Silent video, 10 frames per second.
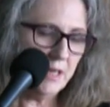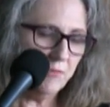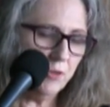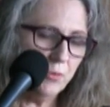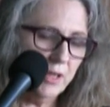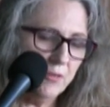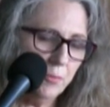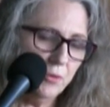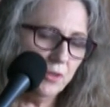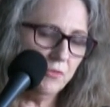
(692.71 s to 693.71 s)
if you read the
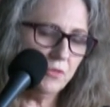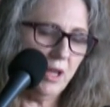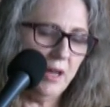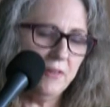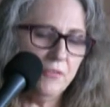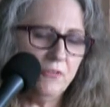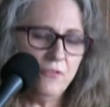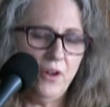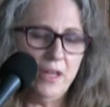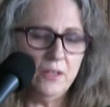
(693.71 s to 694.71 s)
Book of Life and
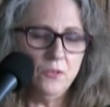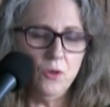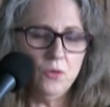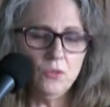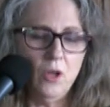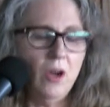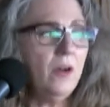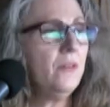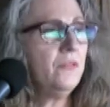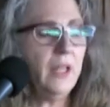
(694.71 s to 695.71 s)
find no
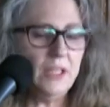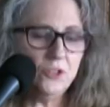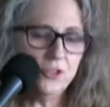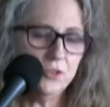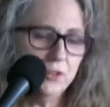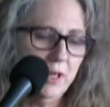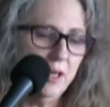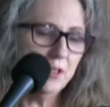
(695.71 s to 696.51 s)
law of nature